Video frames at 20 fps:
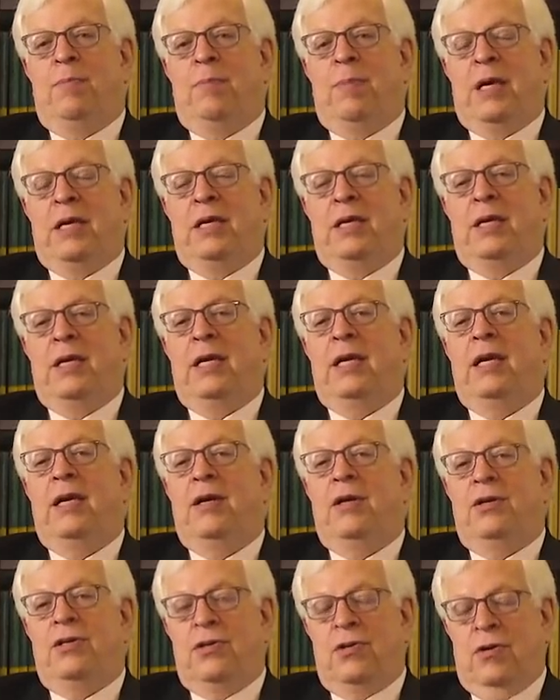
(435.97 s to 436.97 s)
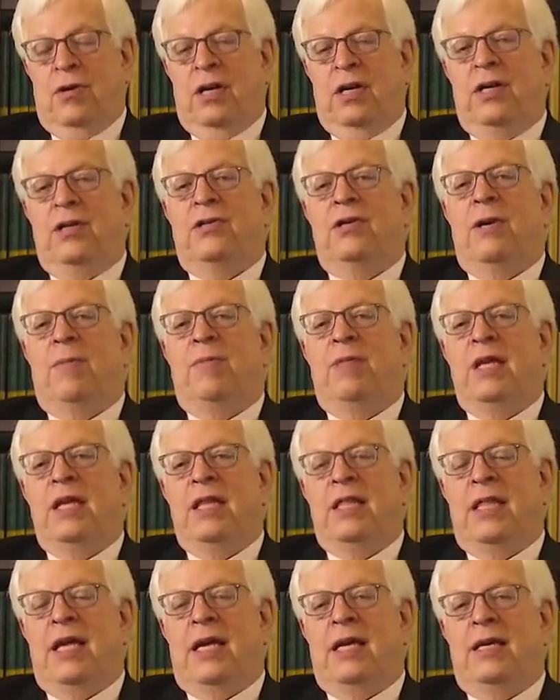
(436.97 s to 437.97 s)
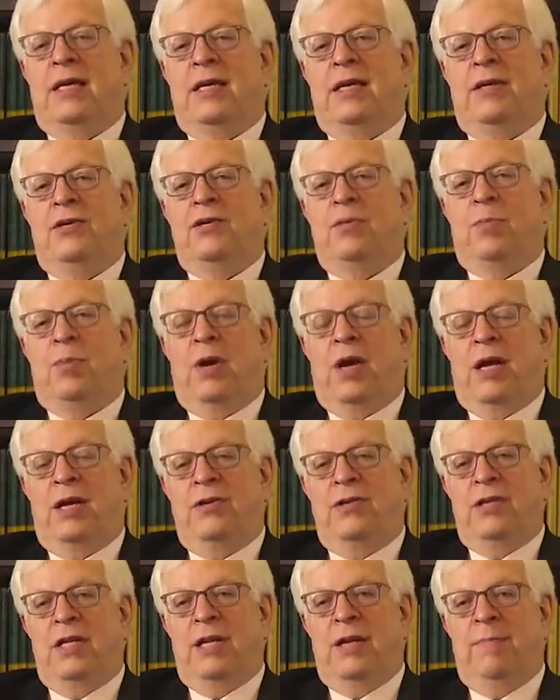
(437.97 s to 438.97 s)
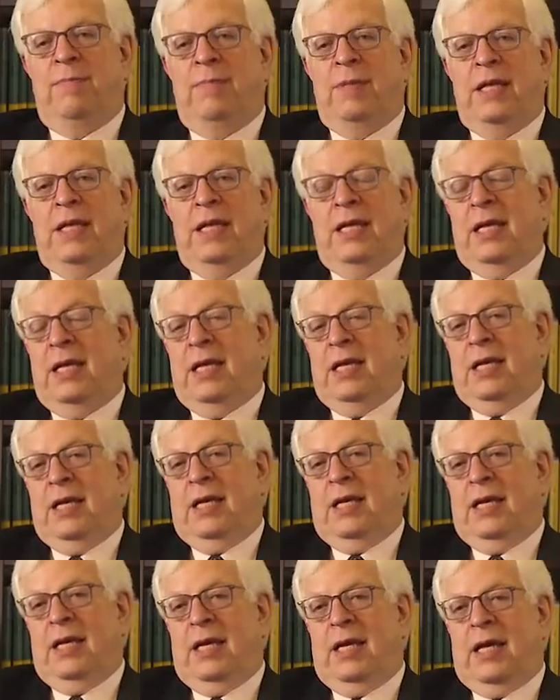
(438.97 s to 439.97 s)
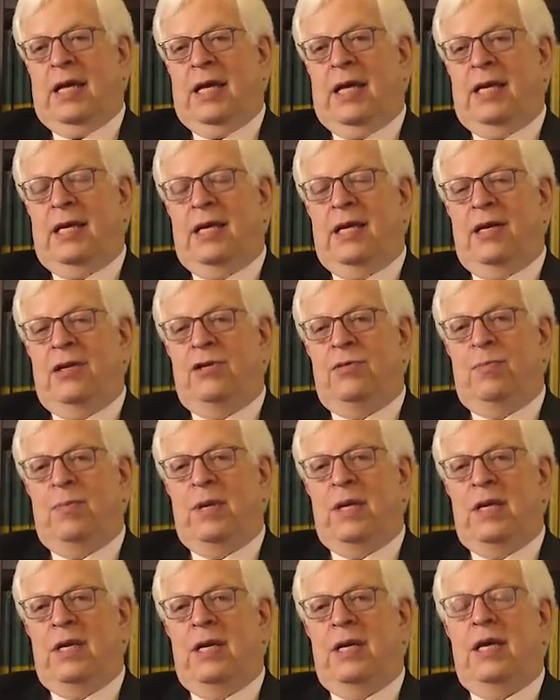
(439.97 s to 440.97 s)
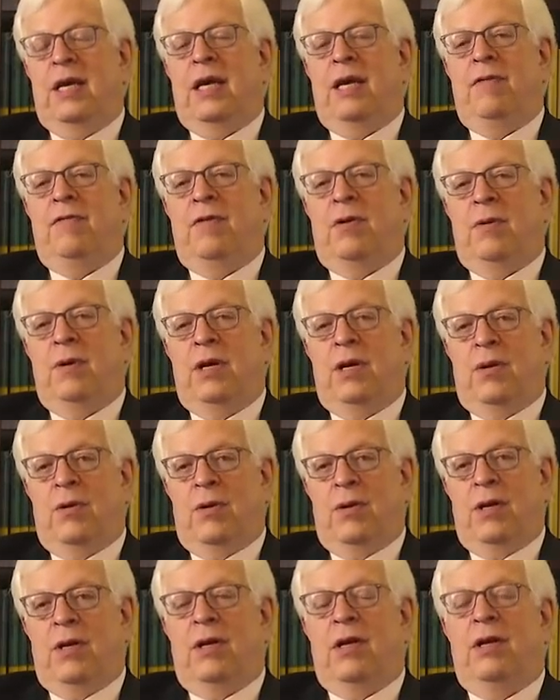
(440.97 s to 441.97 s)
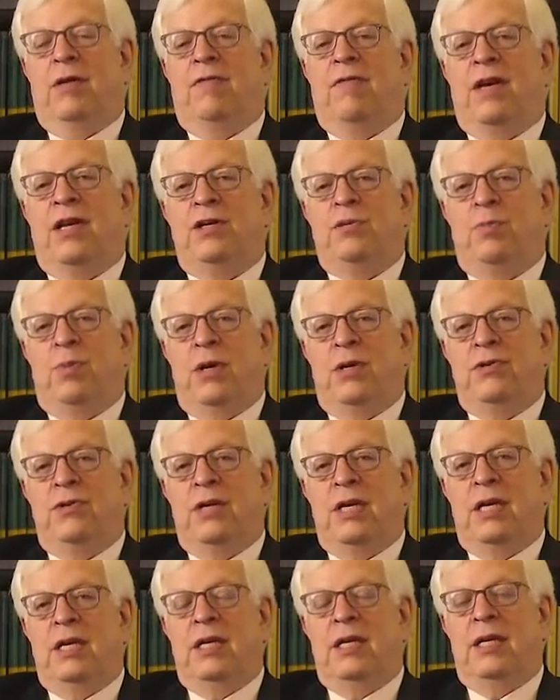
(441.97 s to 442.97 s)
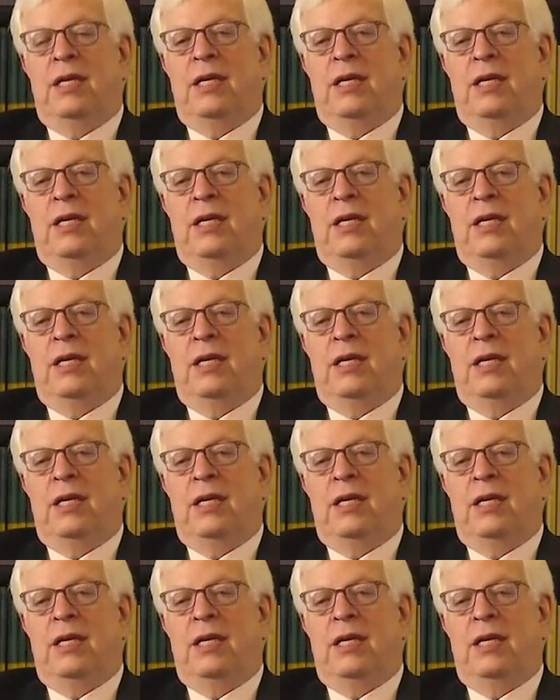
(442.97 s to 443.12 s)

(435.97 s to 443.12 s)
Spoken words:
But it's certainly something that surprised him, and he has been a very loyal vice president.